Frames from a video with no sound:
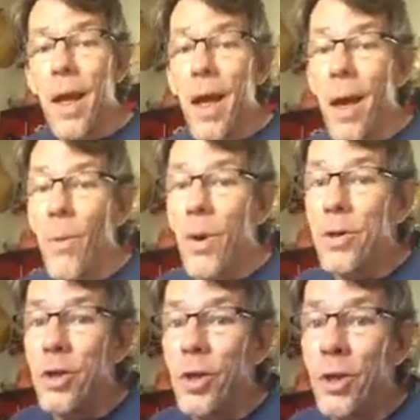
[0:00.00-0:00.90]
I want
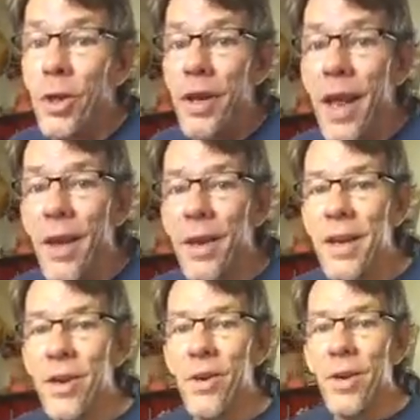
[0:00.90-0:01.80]
you to look down
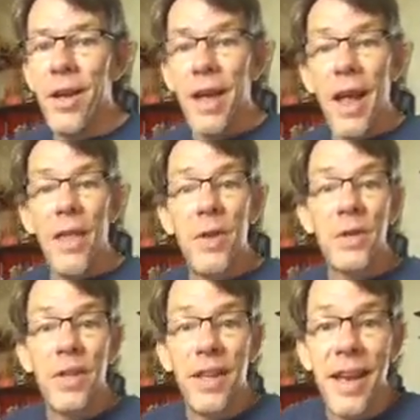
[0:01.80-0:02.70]
here, and there's
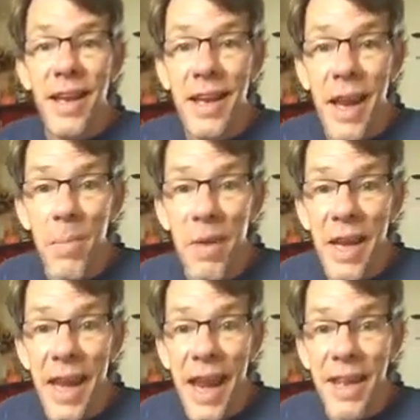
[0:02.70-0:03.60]
a lady named
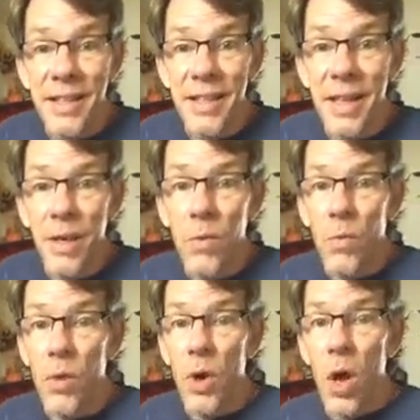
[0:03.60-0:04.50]
Nancy
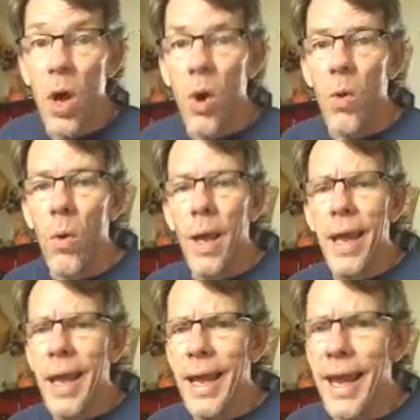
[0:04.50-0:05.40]
Renault.
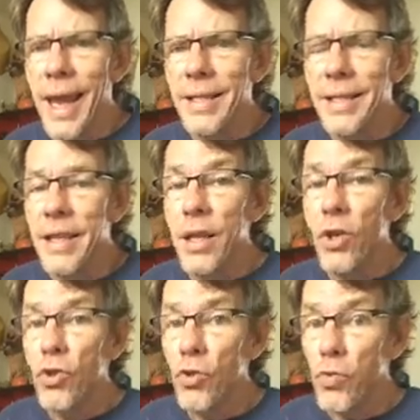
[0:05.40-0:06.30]
Nancy
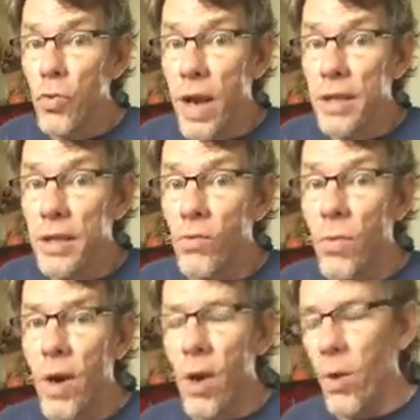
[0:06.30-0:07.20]
Tresk
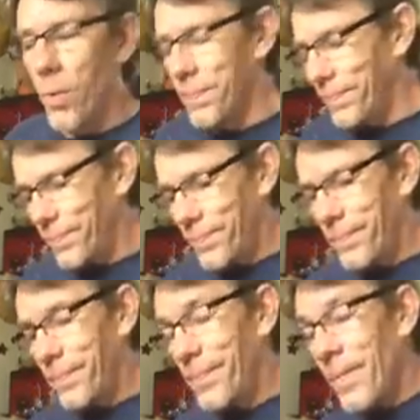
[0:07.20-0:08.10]
Renault.
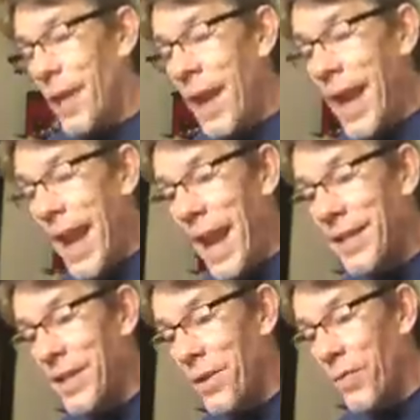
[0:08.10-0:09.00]

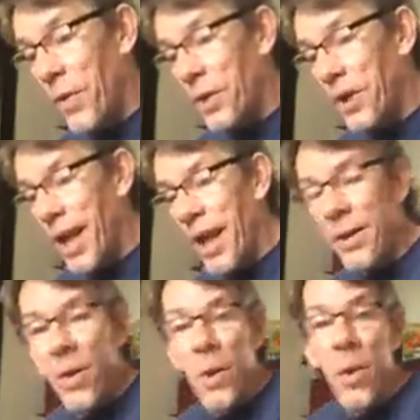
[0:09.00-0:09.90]
Nancy's first line
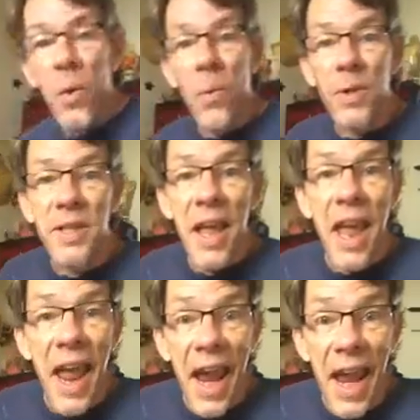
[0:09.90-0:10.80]
was,
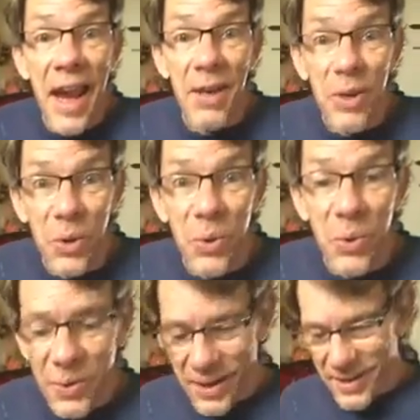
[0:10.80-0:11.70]
hey dude.